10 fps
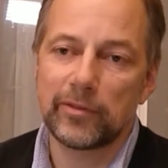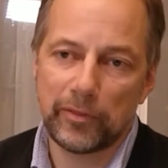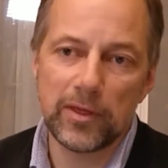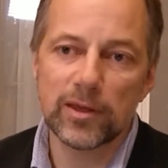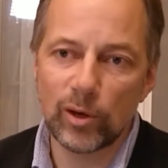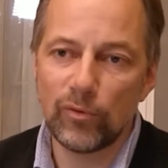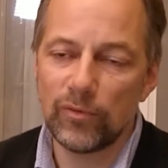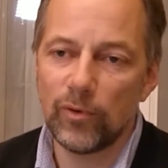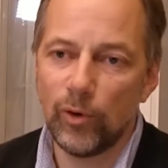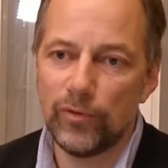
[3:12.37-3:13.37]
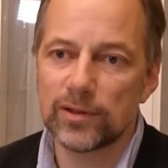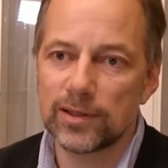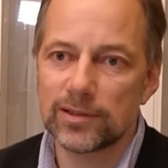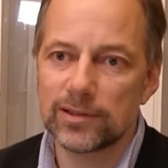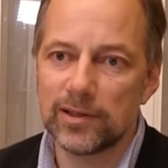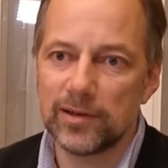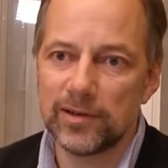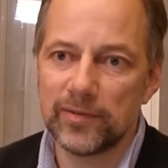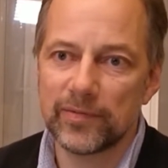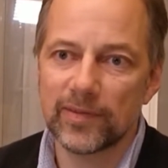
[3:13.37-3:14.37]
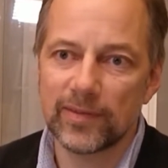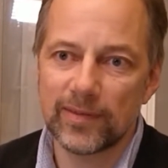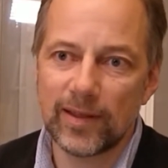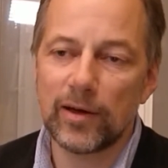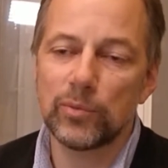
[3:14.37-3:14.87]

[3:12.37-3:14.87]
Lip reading: thinking of it as I